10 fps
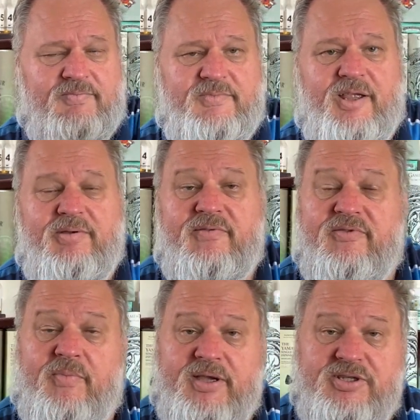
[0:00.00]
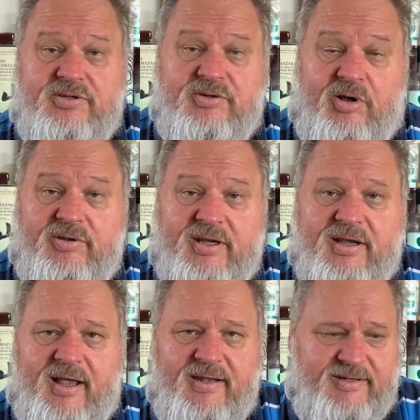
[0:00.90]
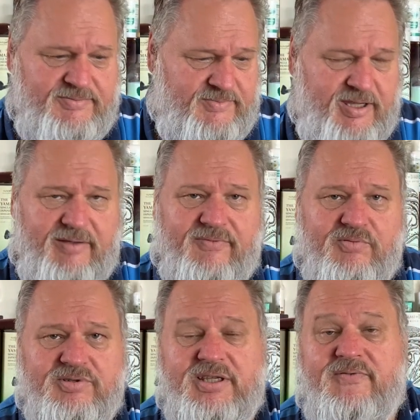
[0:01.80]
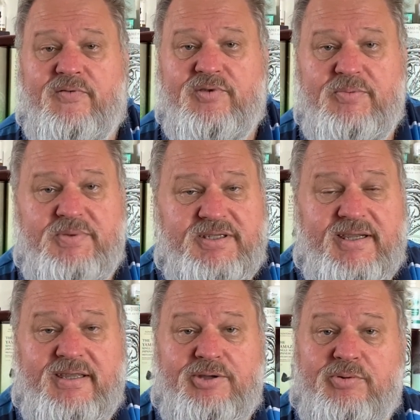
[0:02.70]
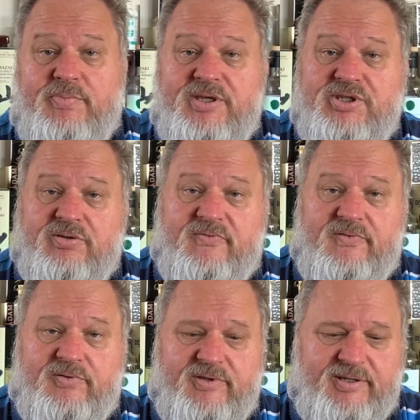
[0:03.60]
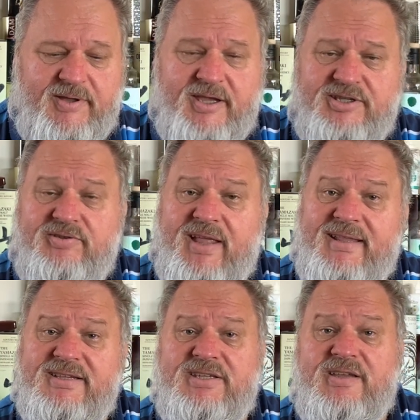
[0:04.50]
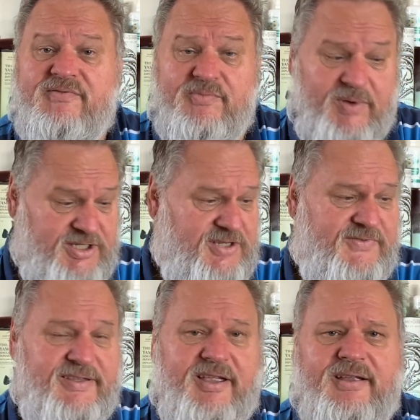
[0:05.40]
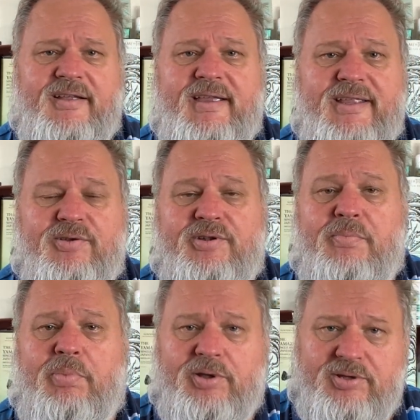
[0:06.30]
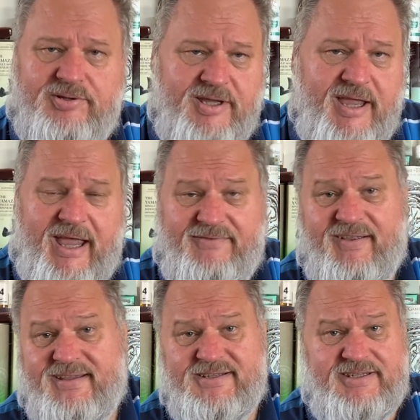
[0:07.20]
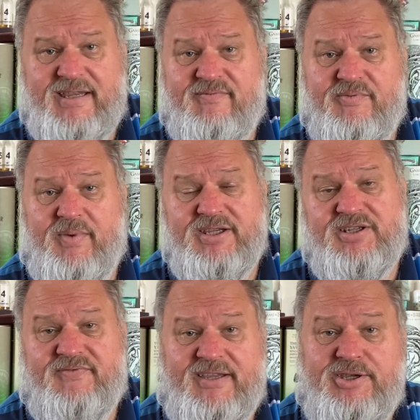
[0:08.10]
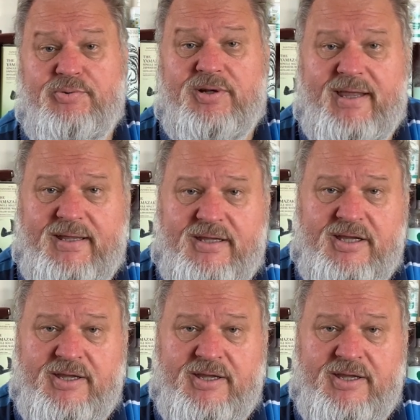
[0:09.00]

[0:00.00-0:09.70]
No information on the color. Of course, at 40% it will be chill filtered. So that is the information that I can get on the bottle, and that is the information that you will get